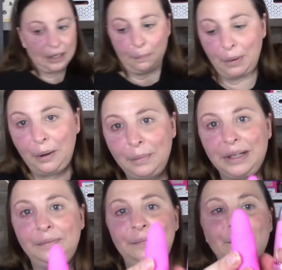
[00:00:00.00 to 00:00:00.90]
lip balm
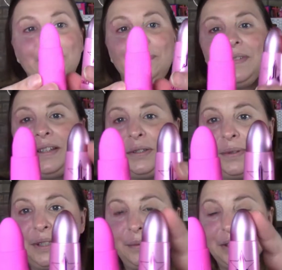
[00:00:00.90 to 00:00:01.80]
in. So
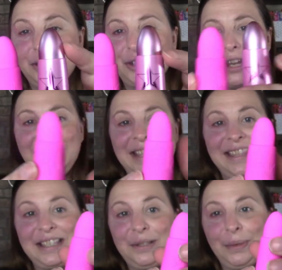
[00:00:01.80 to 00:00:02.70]
this one's shiny.
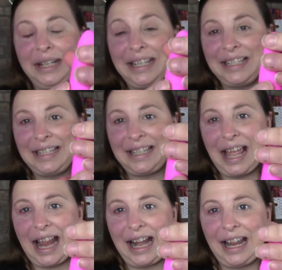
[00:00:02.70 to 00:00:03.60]
This one is
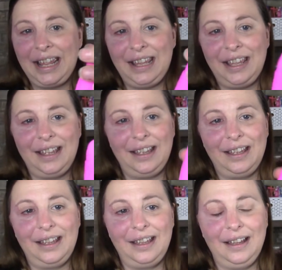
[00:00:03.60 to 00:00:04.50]
like,
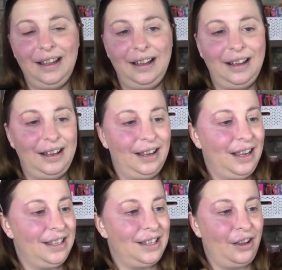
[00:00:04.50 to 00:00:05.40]

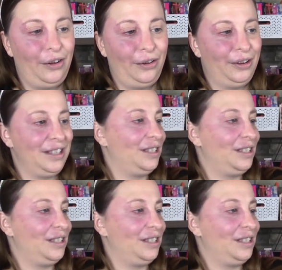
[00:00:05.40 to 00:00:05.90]
it's a, oh, it